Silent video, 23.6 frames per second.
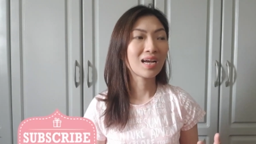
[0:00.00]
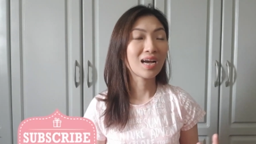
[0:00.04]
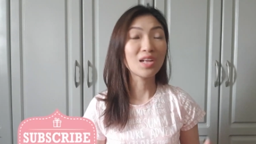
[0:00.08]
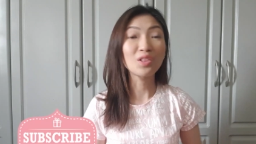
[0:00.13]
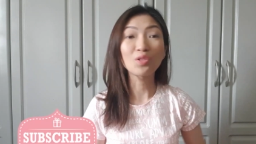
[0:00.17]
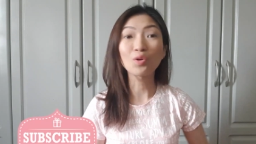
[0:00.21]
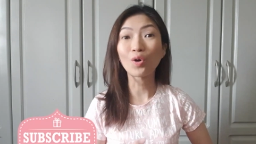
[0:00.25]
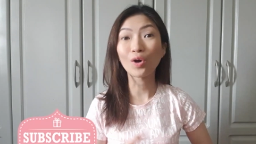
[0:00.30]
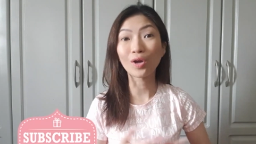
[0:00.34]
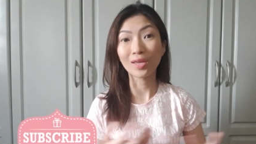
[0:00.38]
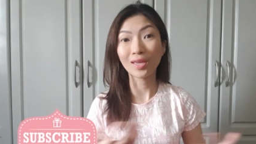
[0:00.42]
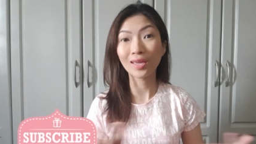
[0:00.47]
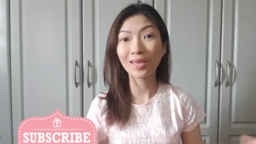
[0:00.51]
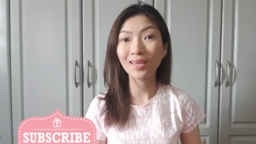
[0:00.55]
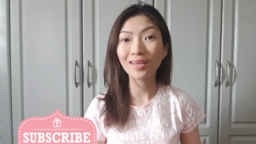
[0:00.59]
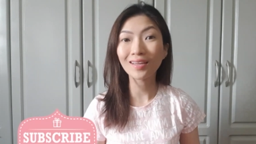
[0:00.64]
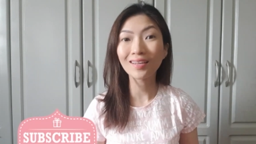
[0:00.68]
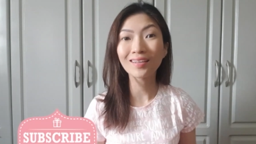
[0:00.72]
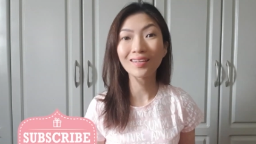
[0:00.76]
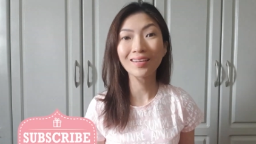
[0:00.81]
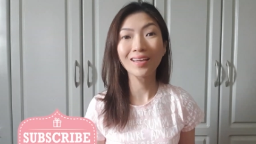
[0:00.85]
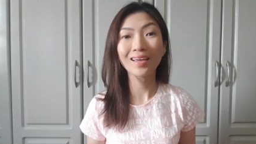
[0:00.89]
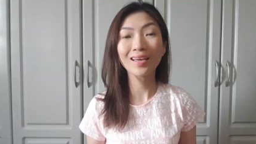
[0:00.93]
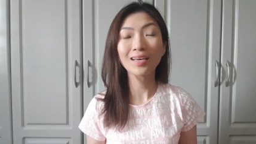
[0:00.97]

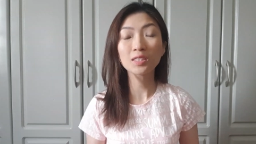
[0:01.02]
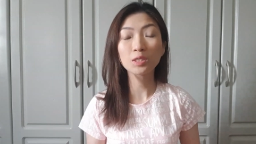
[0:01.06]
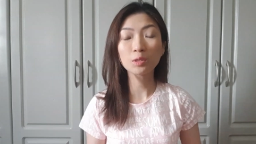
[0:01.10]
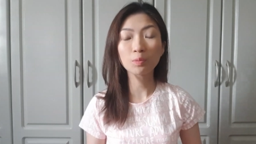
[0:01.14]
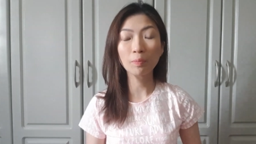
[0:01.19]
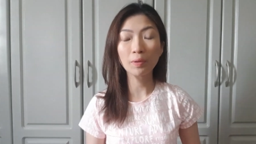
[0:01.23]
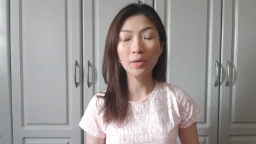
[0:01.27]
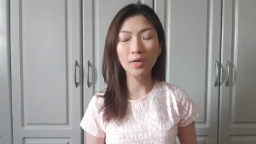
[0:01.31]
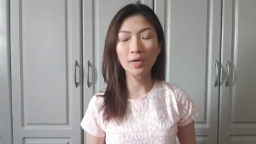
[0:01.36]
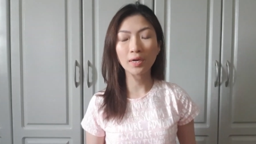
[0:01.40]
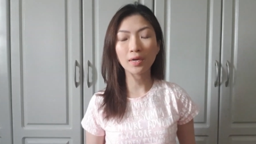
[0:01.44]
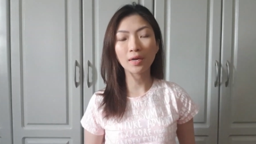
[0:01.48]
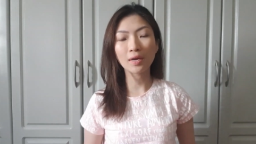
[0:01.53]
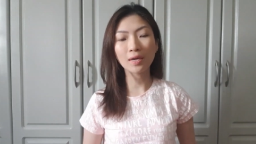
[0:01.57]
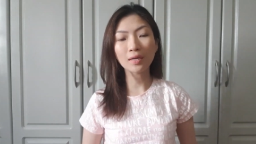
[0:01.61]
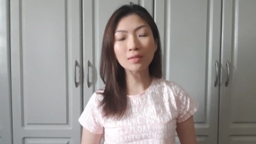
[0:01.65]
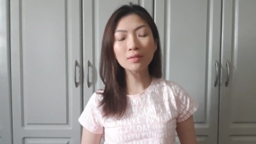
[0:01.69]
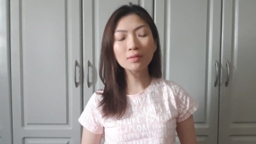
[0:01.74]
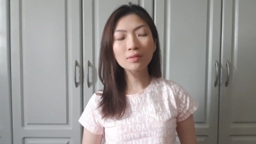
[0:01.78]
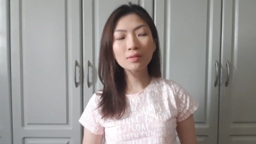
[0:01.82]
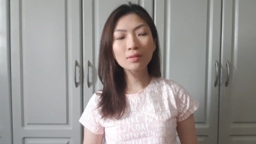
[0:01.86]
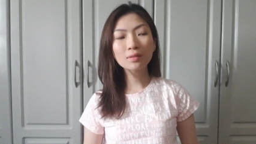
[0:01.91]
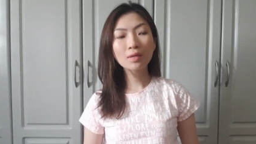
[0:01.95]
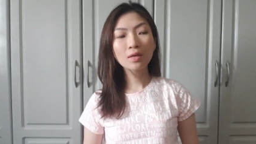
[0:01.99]
annoying
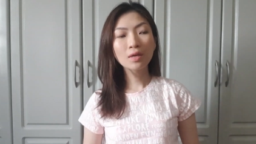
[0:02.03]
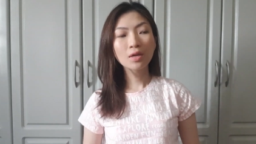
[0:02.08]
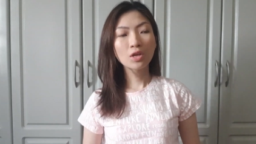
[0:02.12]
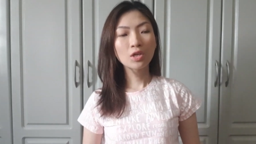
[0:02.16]
experience.